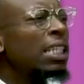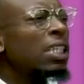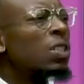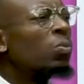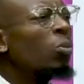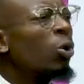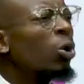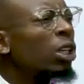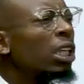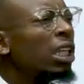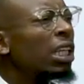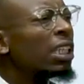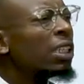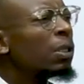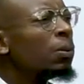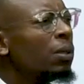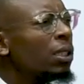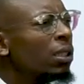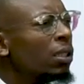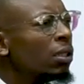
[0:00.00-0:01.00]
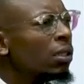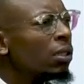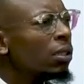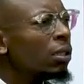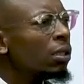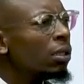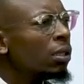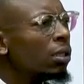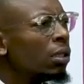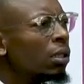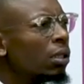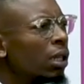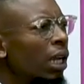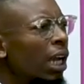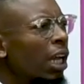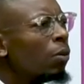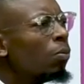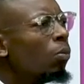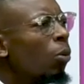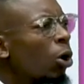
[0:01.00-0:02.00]
is mocking at me
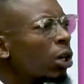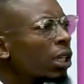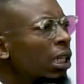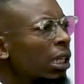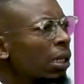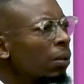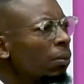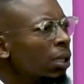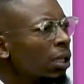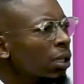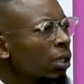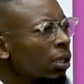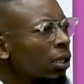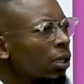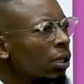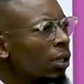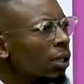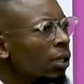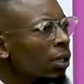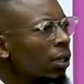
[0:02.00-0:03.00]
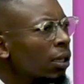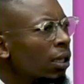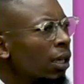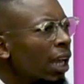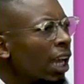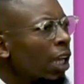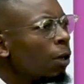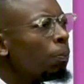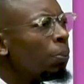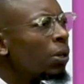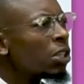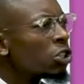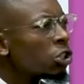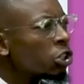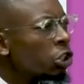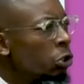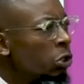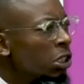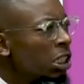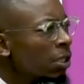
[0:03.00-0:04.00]
and mocking me and
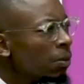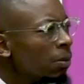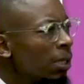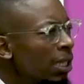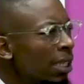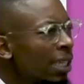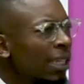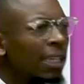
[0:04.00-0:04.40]
persecuting me.